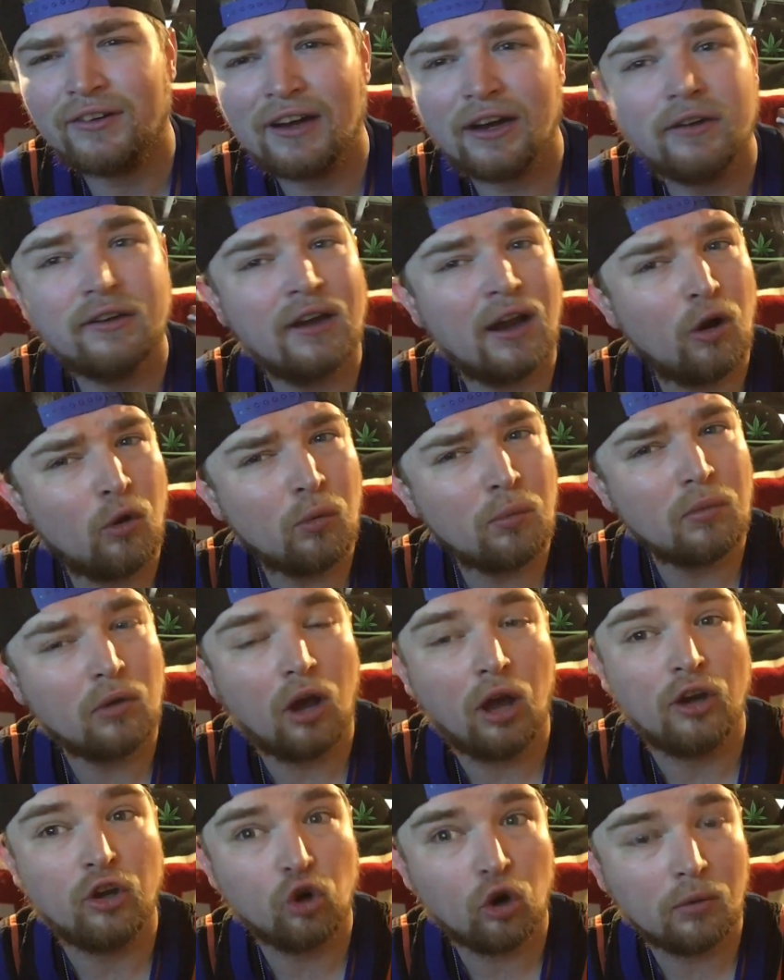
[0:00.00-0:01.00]
Now
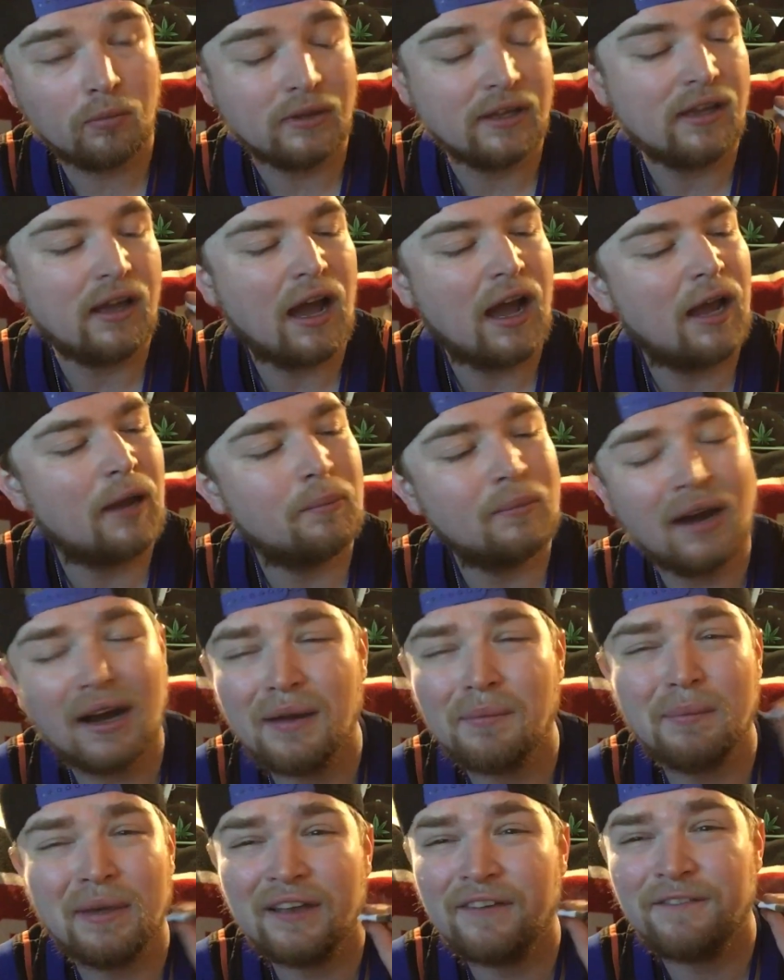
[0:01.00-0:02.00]
normally I am not
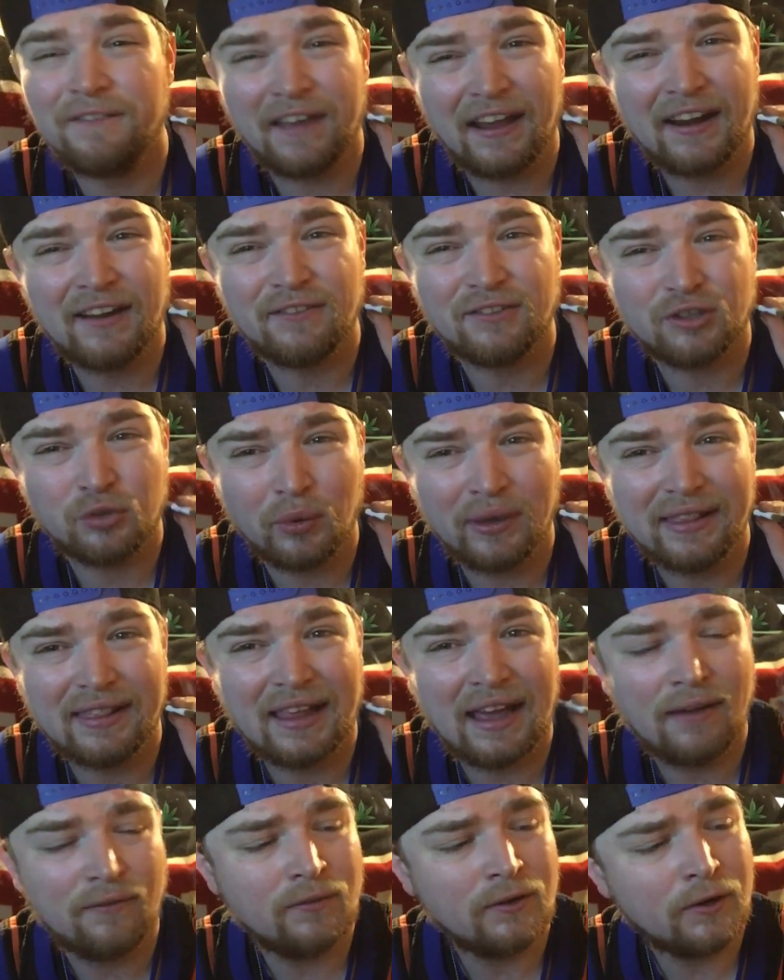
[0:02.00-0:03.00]
a big fan of sweet
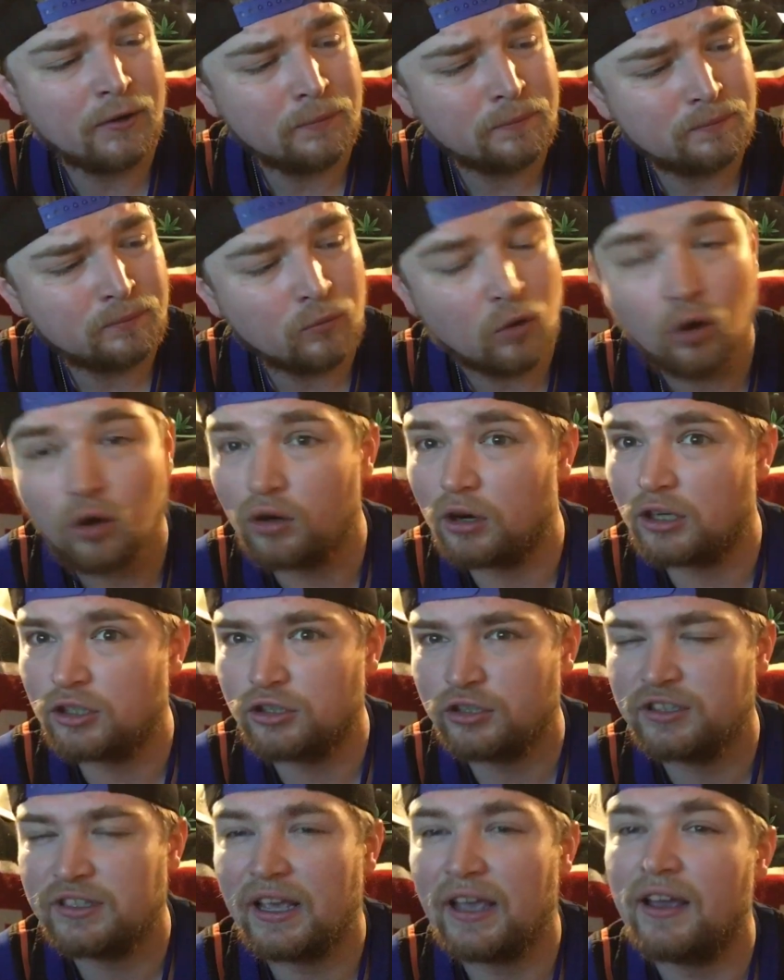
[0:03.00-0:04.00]
lavender, or I
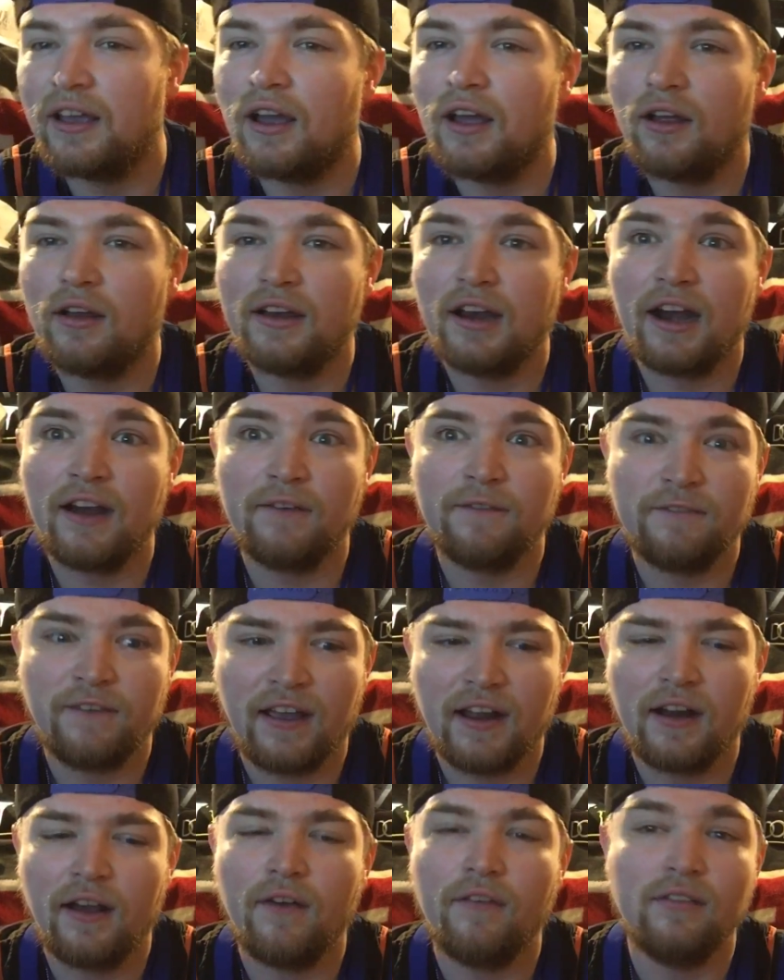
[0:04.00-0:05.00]
should say not a
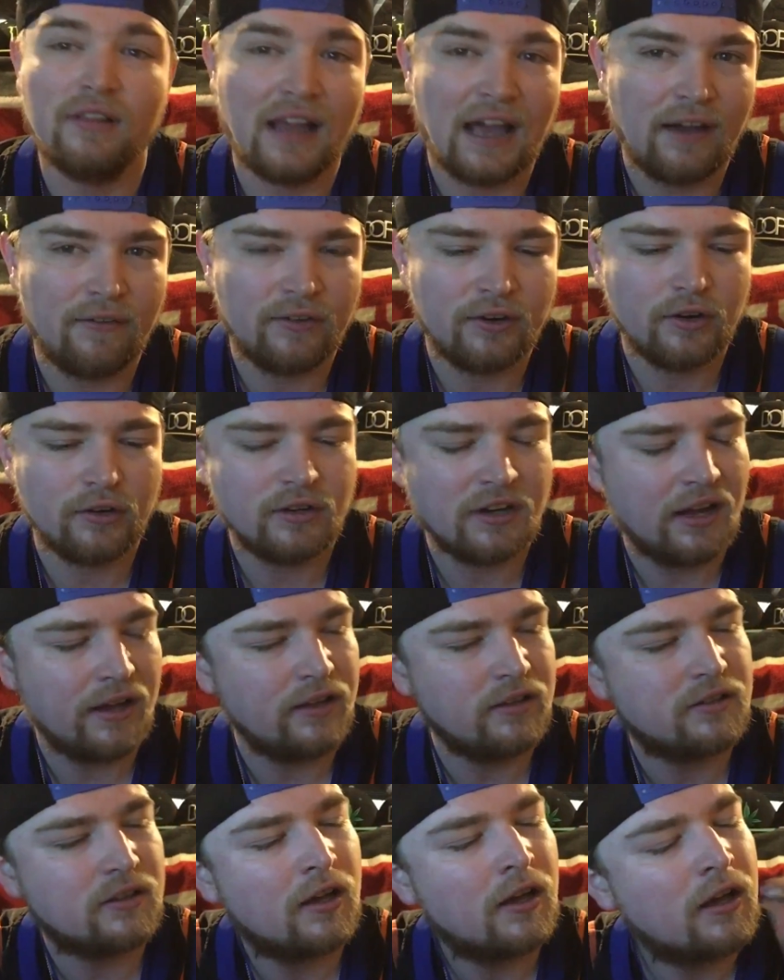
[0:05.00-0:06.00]
fan of lavender
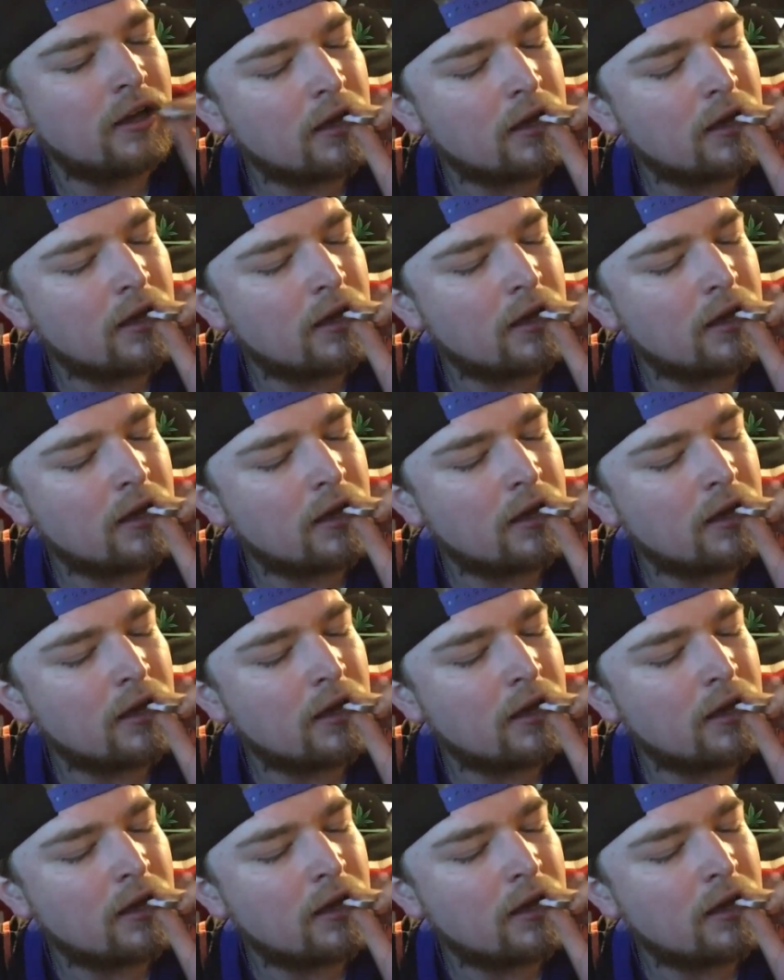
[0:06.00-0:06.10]
taste.